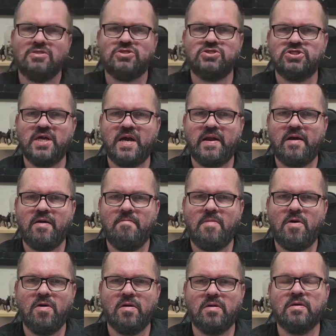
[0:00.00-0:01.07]
Shout out,
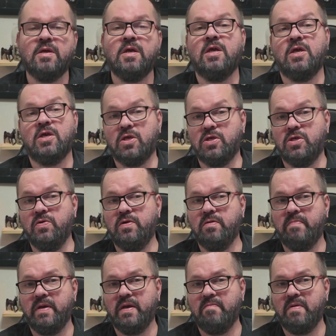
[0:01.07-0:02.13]
Mark. You can
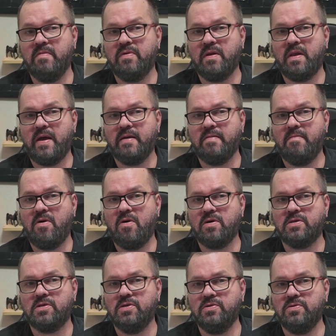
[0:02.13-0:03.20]
be a member like
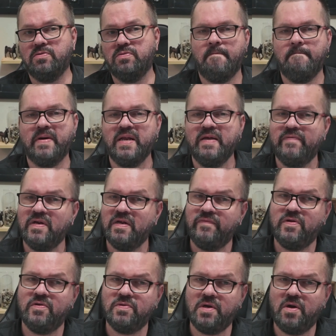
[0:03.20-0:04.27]
Mark too, but even if
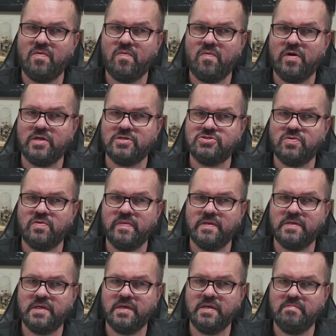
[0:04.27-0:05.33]
you don't want to join the
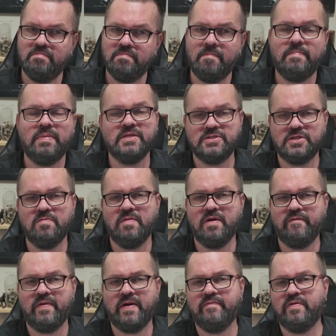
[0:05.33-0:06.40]
team, please do me a
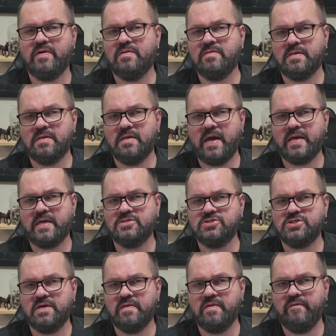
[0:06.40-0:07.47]
favor, like and
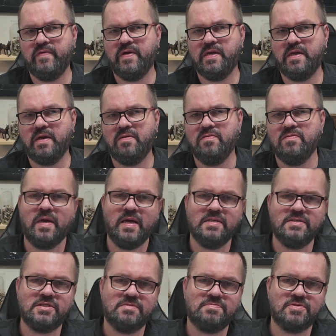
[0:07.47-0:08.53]
share the video, and
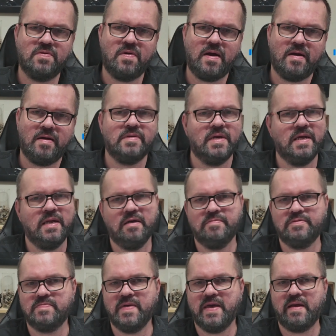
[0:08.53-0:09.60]
subscribe. It
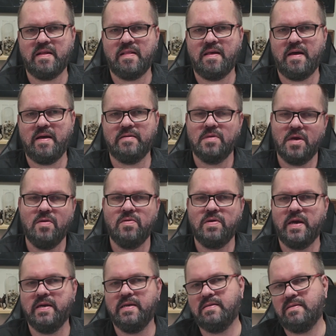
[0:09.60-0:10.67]
helps me out a lot.
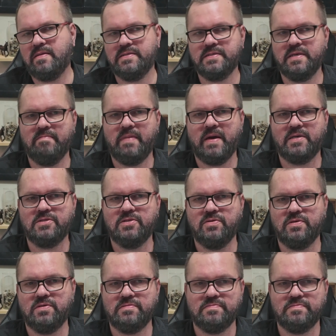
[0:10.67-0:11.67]
Okay, let's get back to it.